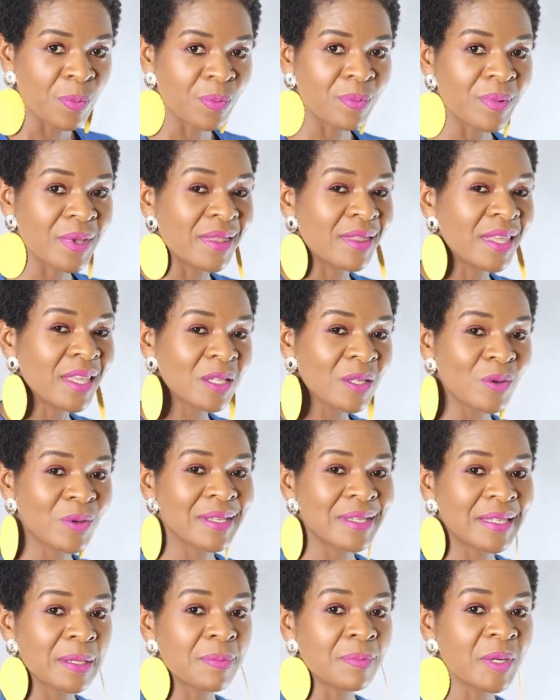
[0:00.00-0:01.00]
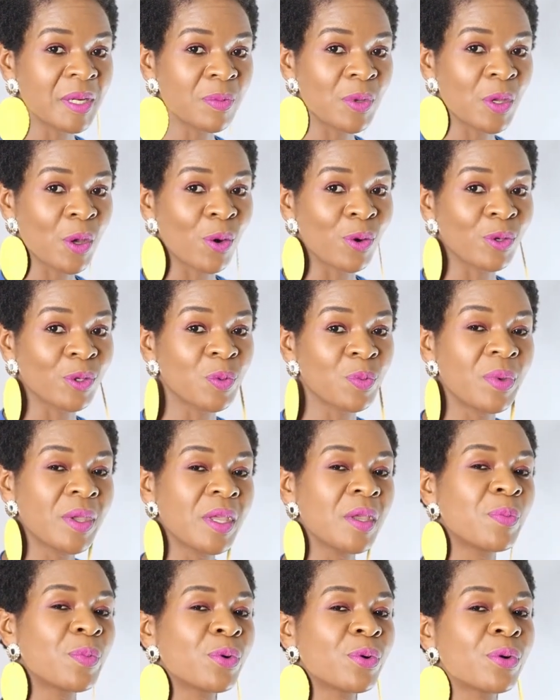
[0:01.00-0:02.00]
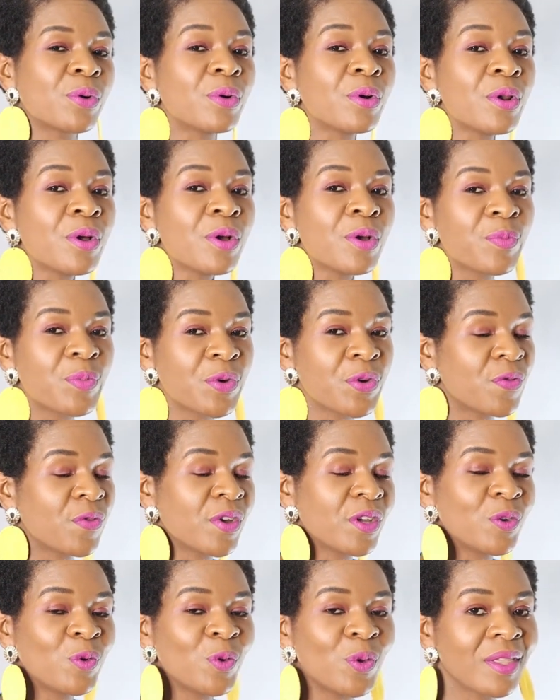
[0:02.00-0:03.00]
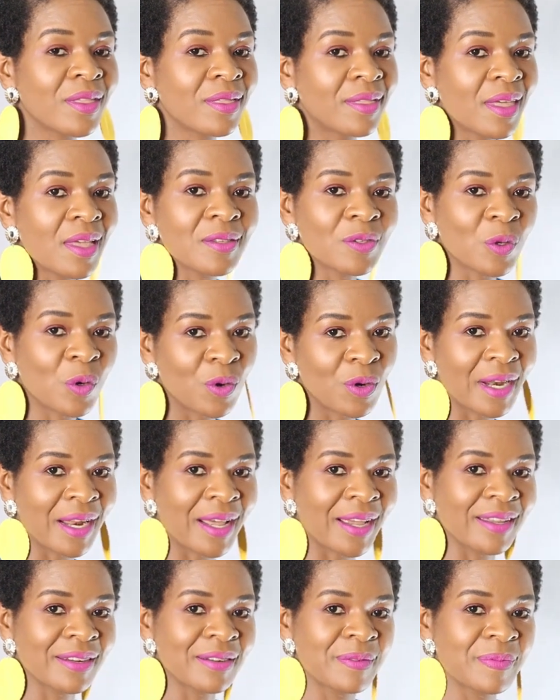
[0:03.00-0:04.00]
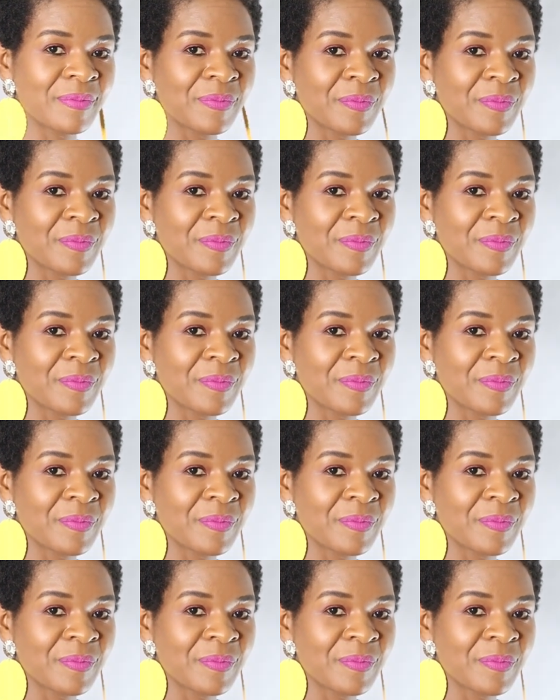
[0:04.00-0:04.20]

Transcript: but this was simply because people prefer doing things online.